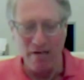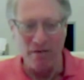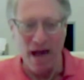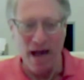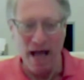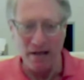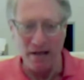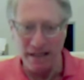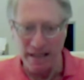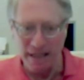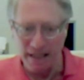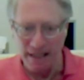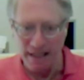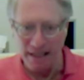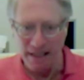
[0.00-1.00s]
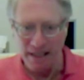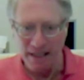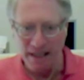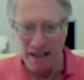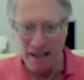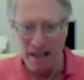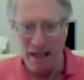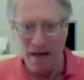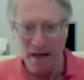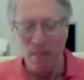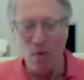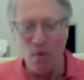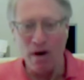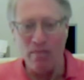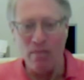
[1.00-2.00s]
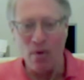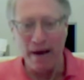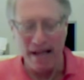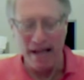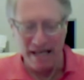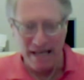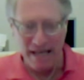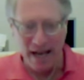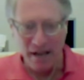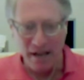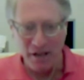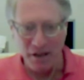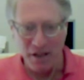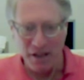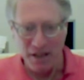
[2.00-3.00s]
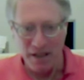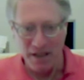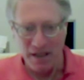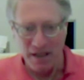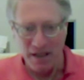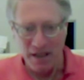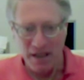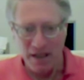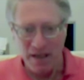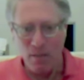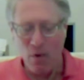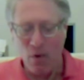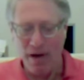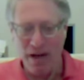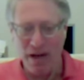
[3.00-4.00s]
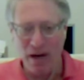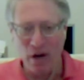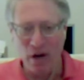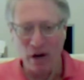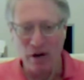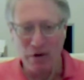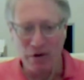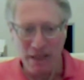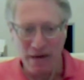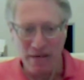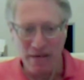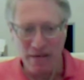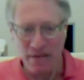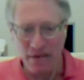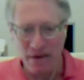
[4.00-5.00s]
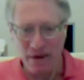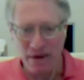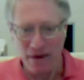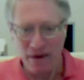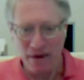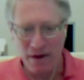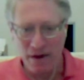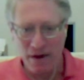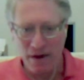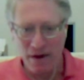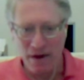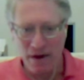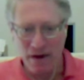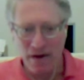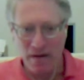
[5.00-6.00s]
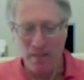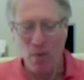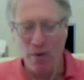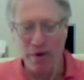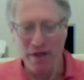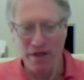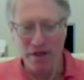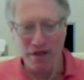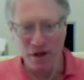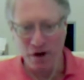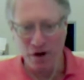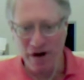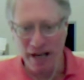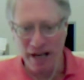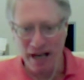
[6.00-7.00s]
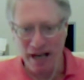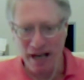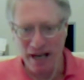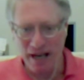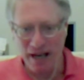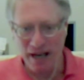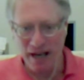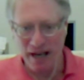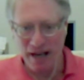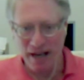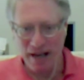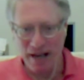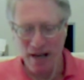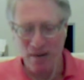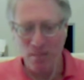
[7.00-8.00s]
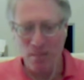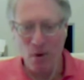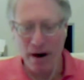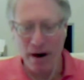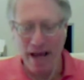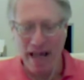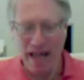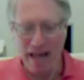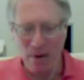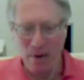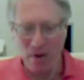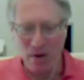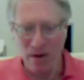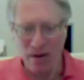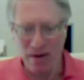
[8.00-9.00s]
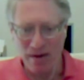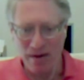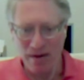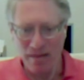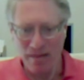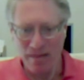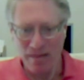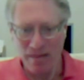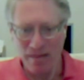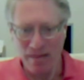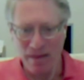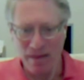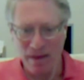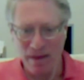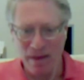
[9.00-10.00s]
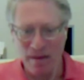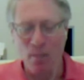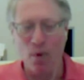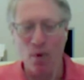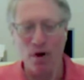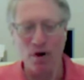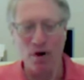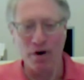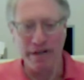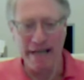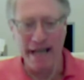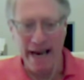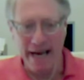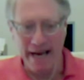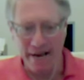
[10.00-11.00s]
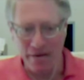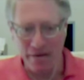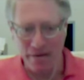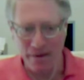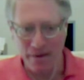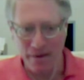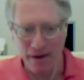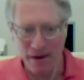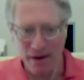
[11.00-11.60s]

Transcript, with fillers: in our faculties, more and more intelligent, more inclusive, more discerning, more able, more creative,